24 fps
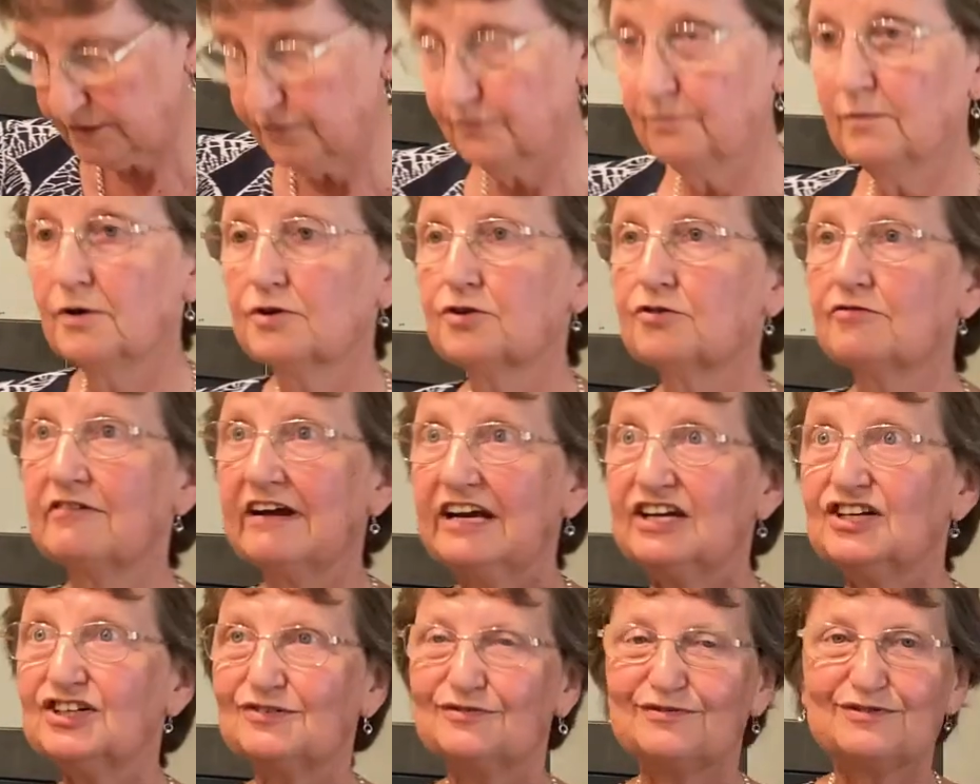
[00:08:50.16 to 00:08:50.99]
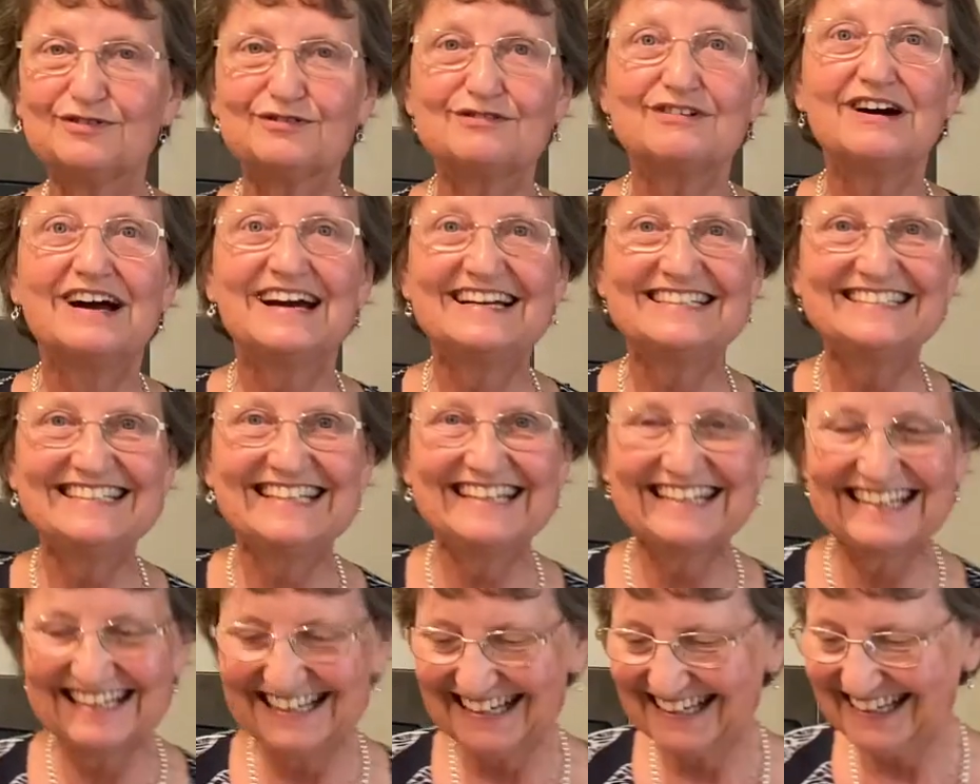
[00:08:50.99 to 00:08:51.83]
of moderation, variety
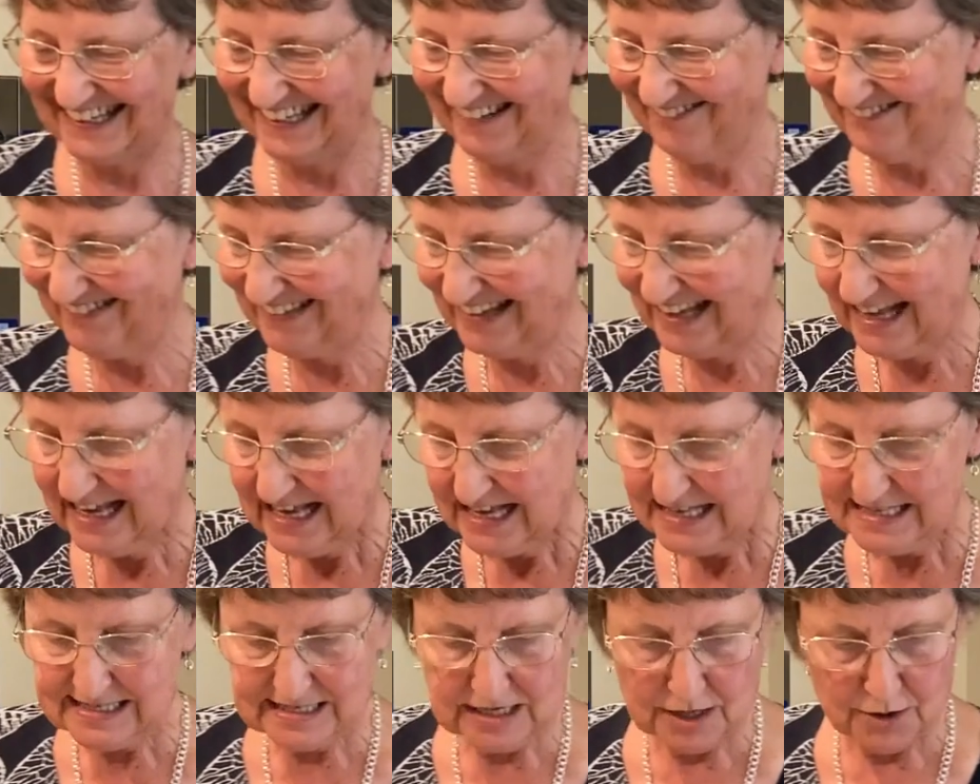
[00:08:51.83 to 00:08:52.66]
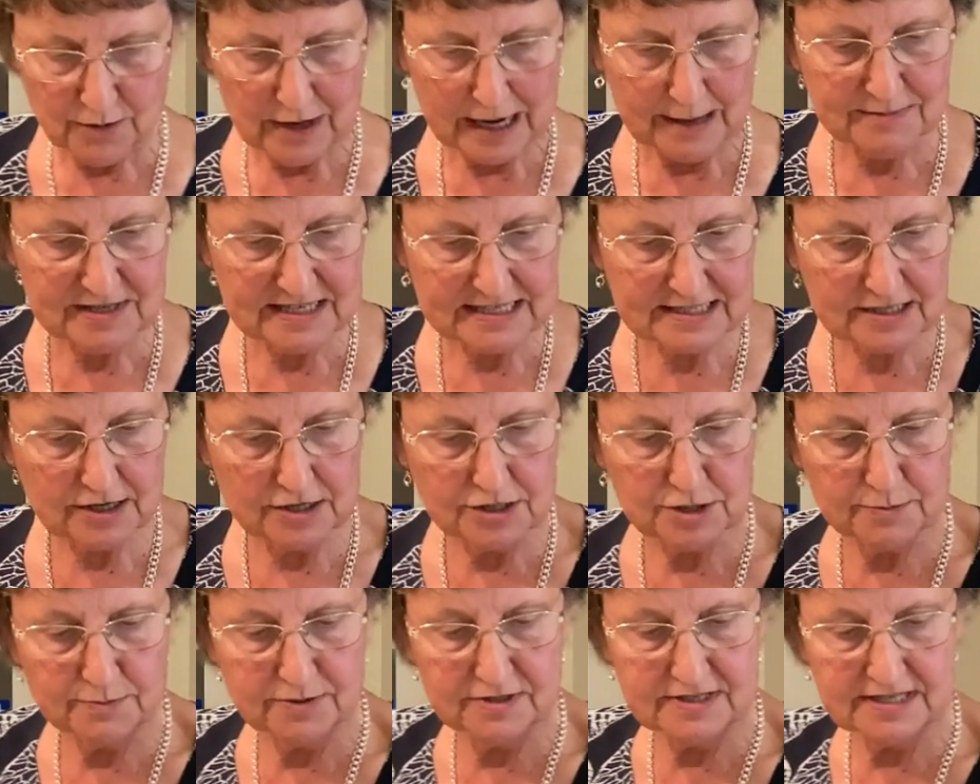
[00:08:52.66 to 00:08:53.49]
and colour. So I'm just
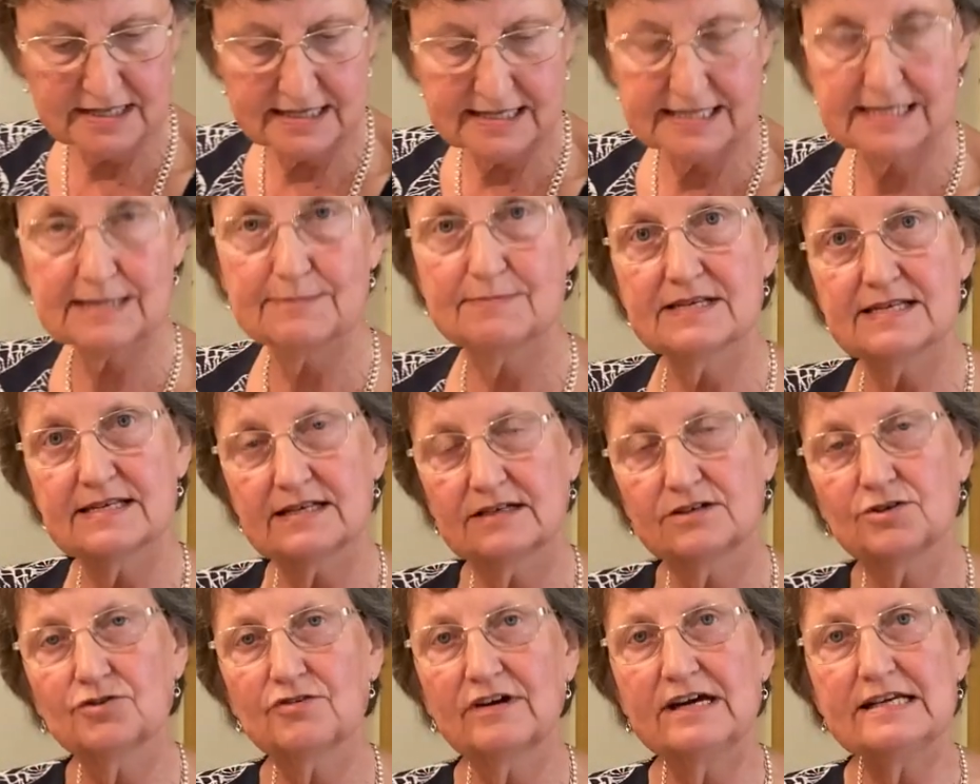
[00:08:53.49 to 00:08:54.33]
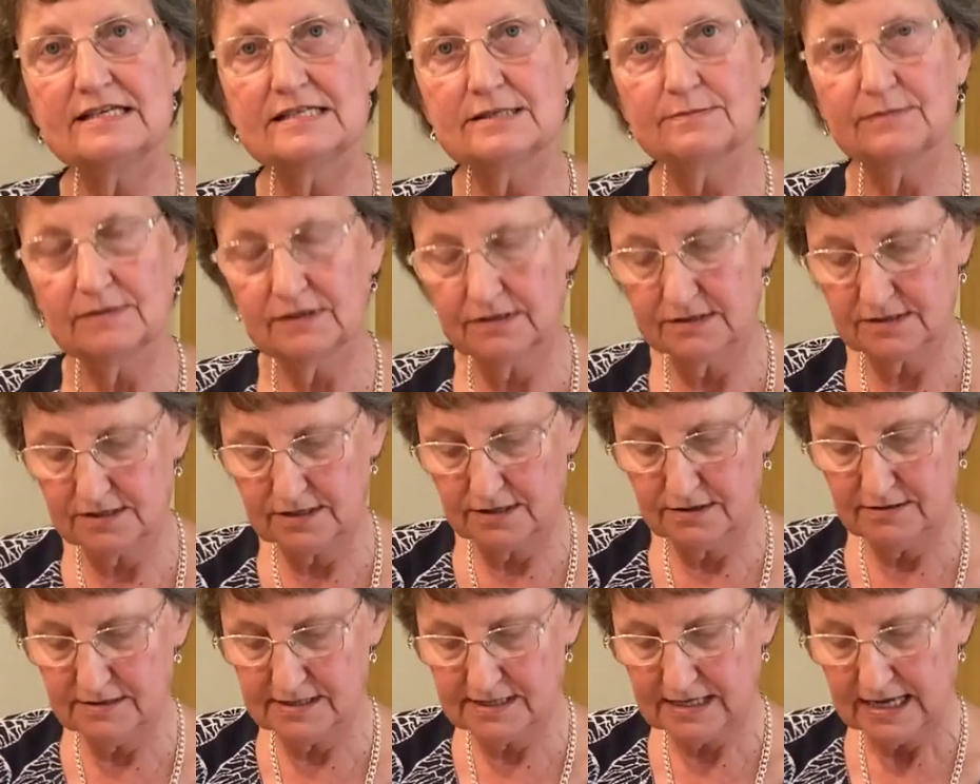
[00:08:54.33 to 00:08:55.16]
going to put in some sun-dried
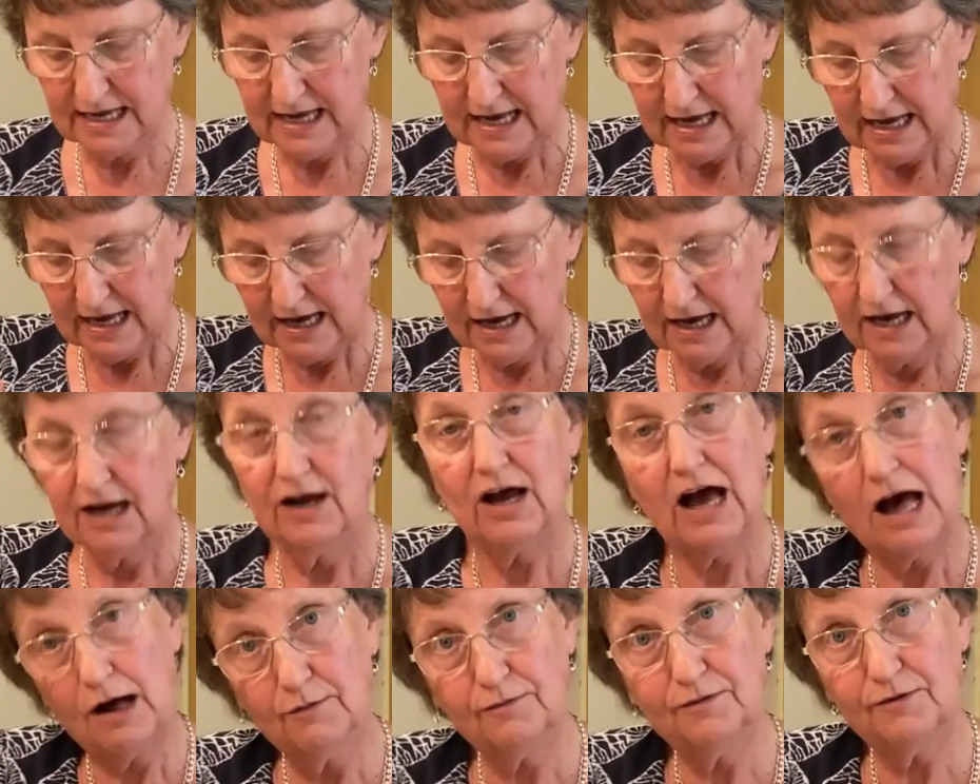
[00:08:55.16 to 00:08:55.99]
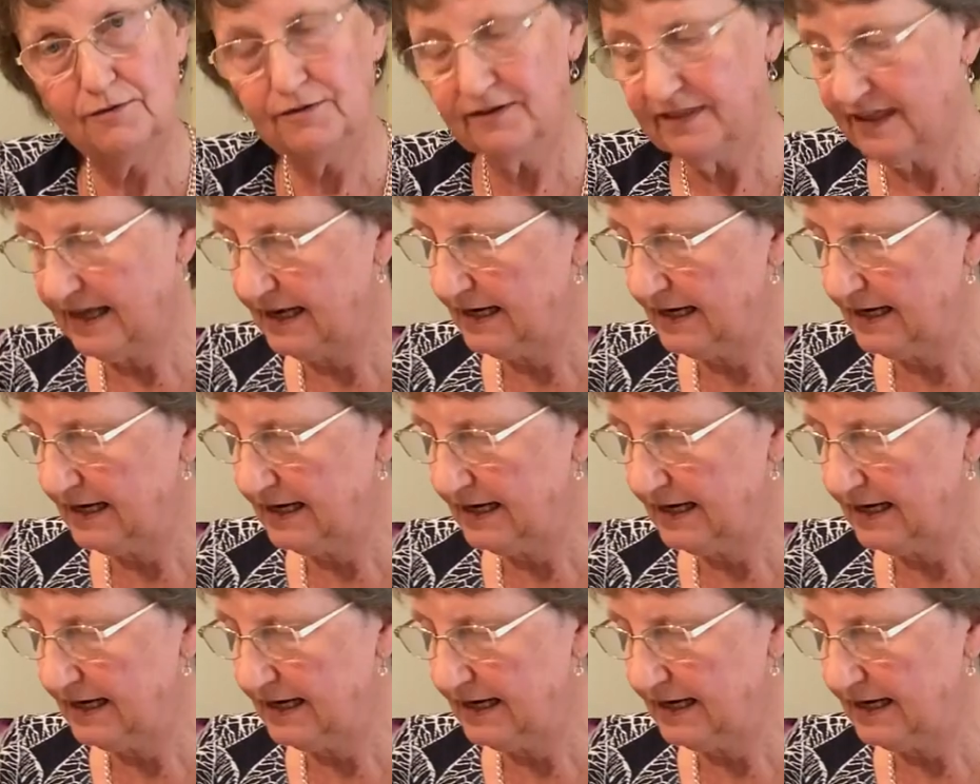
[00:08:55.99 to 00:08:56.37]
tomatoes, helpful for their